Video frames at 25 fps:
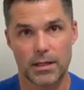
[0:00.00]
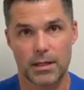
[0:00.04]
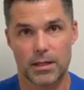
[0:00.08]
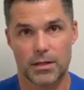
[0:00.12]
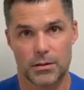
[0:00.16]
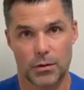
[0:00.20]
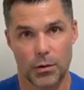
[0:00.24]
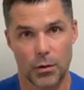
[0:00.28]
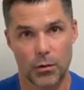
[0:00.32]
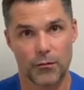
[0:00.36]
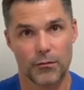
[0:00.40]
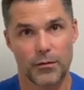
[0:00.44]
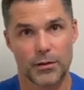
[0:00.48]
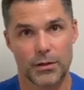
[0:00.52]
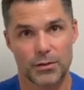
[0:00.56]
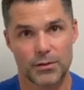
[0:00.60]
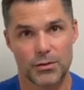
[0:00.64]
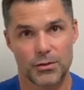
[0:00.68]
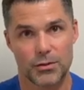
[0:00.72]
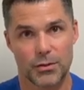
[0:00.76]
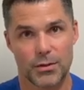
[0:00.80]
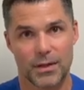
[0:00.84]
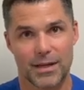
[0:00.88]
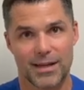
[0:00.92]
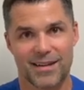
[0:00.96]
So hopefully you
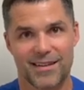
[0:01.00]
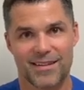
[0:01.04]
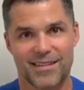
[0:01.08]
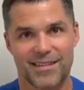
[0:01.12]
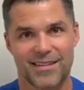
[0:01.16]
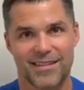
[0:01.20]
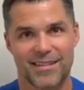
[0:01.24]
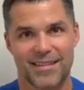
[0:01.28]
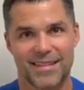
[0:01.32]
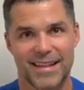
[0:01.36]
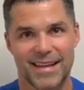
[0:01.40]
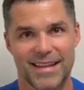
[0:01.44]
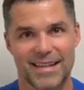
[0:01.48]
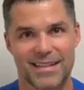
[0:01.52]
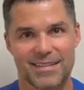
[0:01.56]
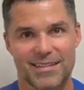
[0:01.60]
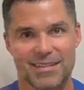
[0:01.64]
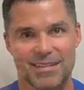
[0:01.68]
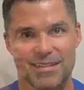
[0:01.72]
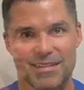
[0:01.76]
enjoy. Thanks.